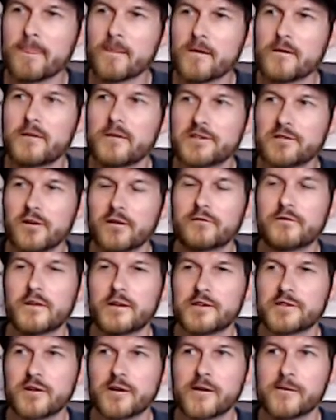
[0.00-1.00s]
Nice long
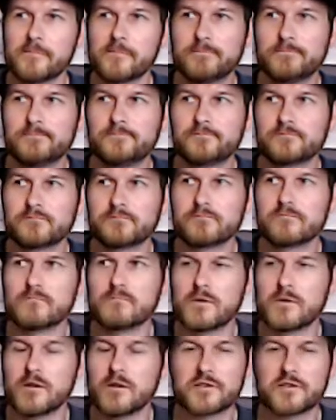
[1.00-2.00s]
finish on it.
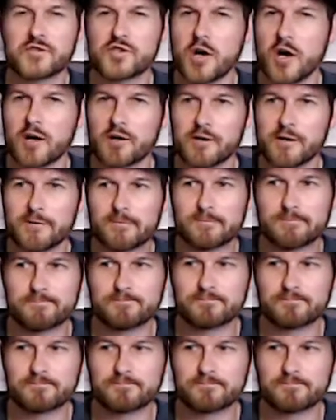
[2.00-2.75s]
Lots of chocolate